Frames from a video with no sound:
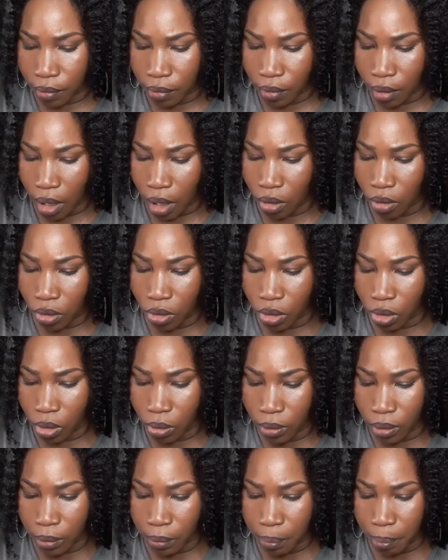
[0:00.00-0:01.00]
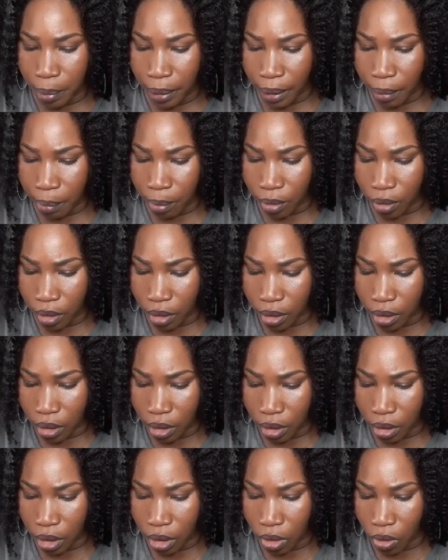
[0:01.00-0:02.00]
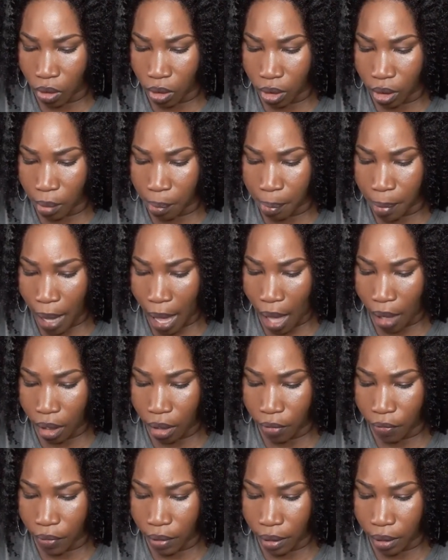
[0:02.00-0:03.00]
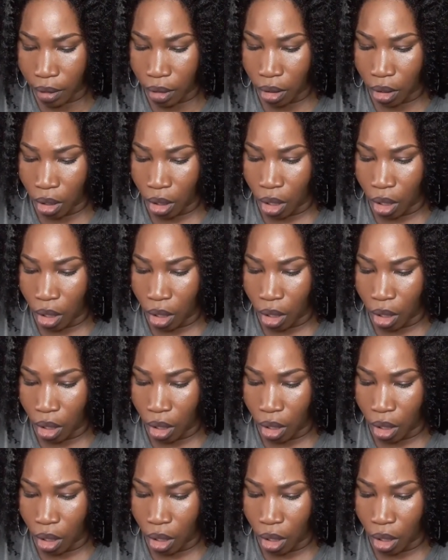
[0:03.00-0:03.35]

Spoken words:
I don't know what paper this is on the back of it,